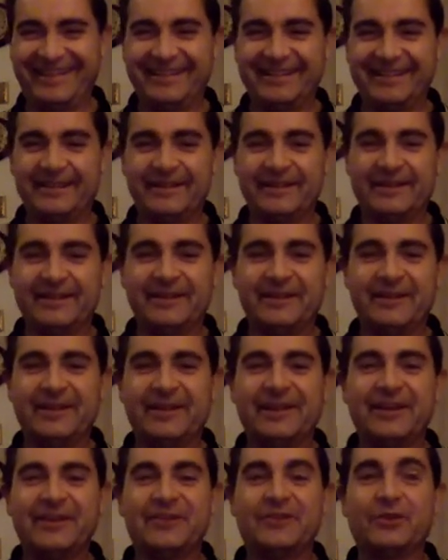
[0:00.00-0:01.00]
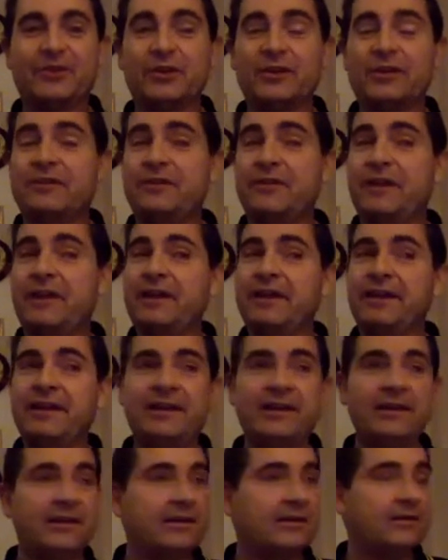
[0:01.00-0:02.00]
So it's
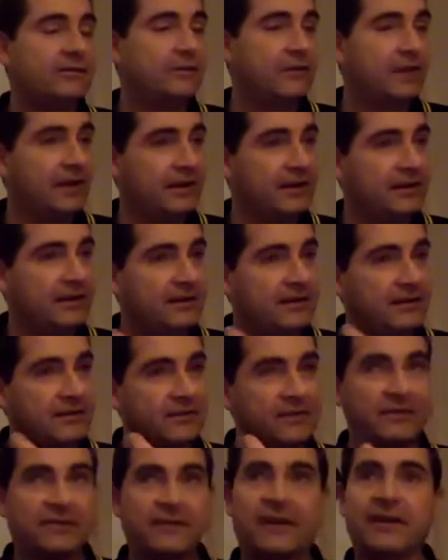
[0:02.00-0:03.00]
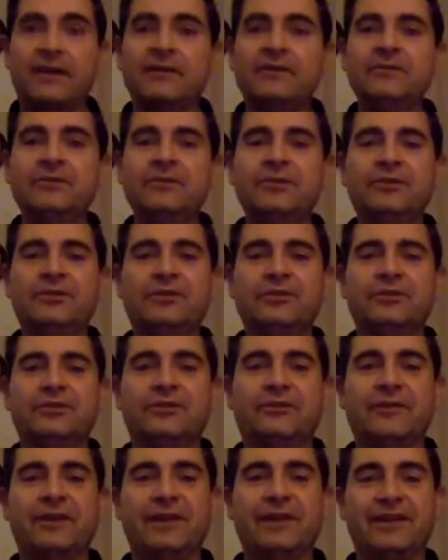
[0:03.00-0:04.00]
very in its style, you know,
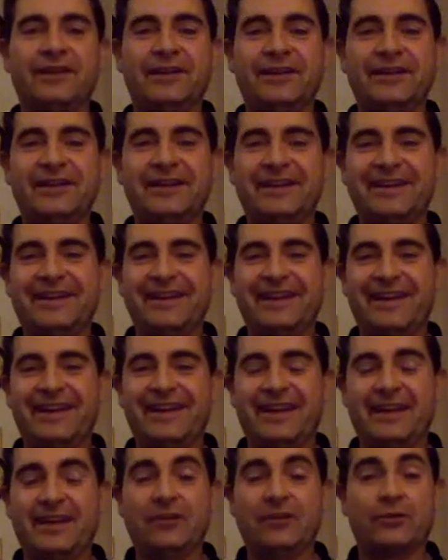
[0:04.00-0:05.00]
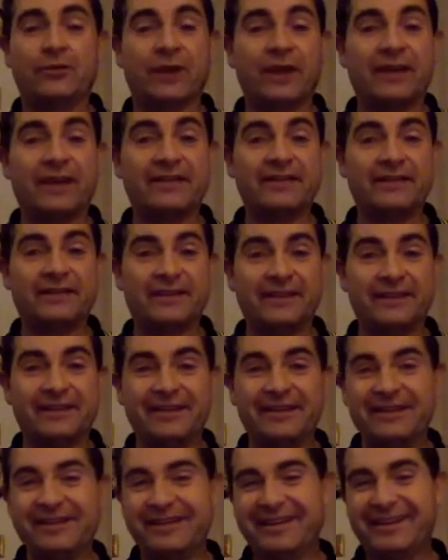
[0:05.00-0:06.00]
it's very
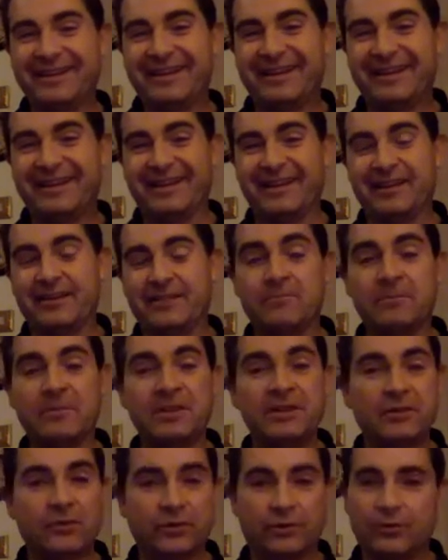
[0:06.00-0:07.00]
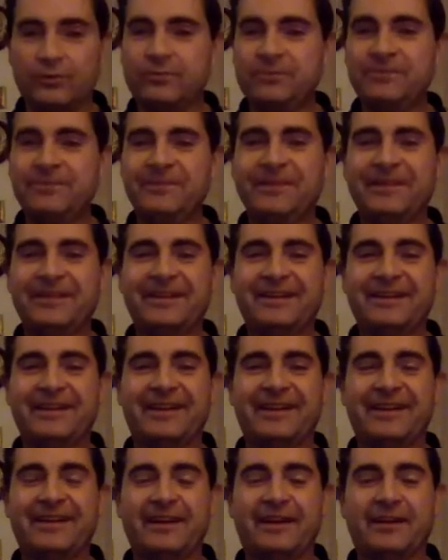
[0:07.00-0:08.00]
grassy and mineral.
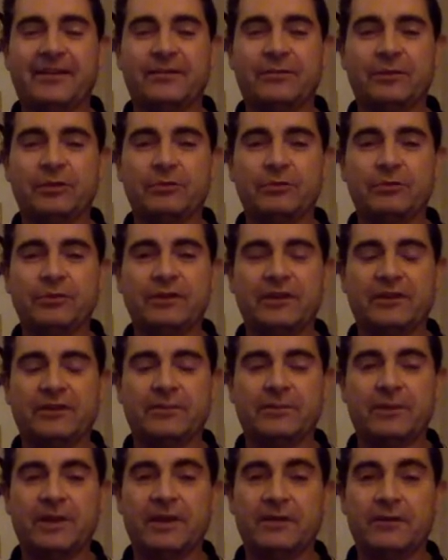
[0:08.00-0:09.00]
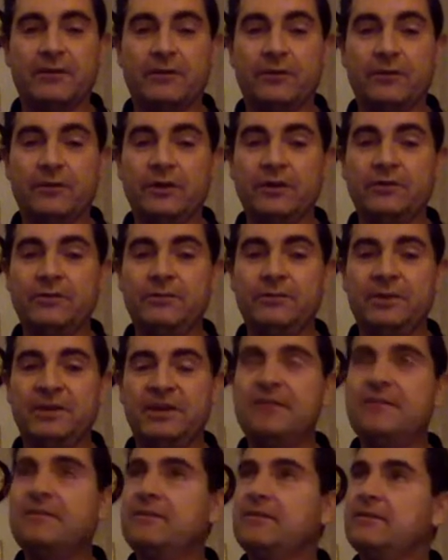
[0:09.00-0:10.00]
As one would expect, full of
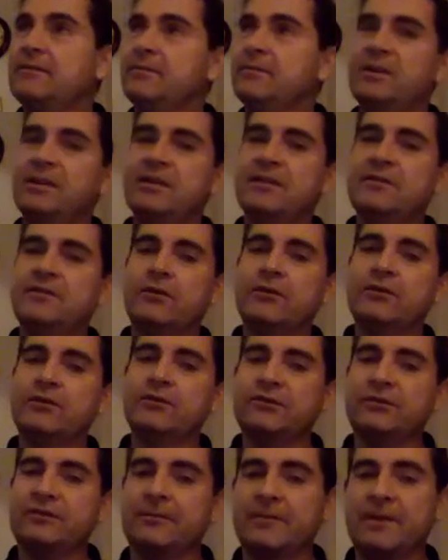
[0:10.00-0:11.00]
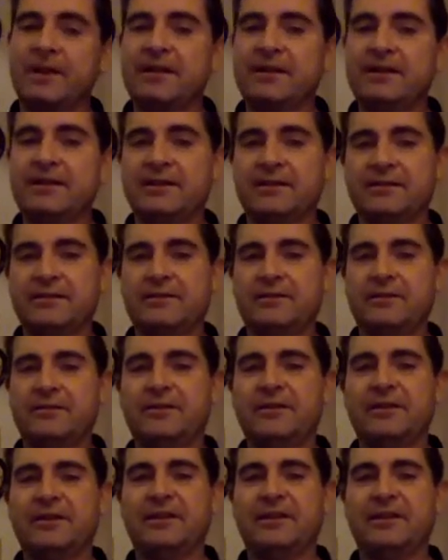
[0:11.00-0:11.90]
peat, but there's also some elegance